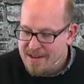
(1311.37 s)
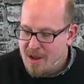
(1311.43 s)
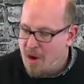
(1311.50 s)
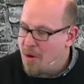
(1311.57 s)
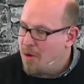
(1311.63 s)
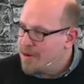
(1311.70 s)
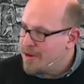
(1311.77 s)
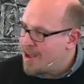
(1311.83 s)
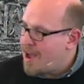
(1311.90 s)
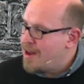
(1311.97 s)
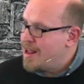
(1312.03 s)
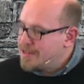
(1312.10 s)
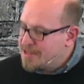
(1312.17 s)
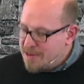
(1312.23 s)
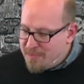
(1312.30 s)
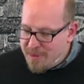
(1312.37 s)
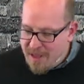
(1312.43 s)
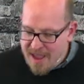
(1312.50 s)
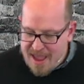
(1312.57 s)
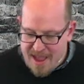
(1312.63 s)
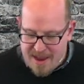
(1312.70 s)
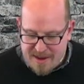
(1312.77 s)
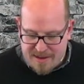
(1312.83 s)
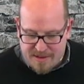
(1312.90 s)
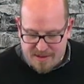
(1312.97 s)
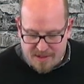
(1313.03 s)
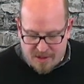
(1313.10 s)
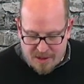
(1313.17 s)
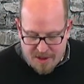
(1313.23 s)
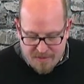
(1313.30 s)
No, God has a plan.
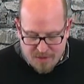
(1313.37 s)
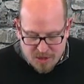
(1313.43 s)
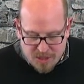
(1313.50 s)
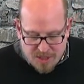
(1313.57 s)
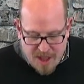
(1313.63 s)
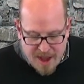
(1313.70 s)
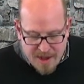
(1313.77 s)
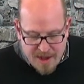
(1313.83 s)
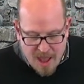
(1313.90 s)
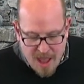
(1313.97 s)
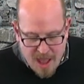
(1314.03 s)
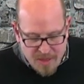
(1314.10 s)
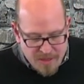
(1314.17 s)
Look at verse 9.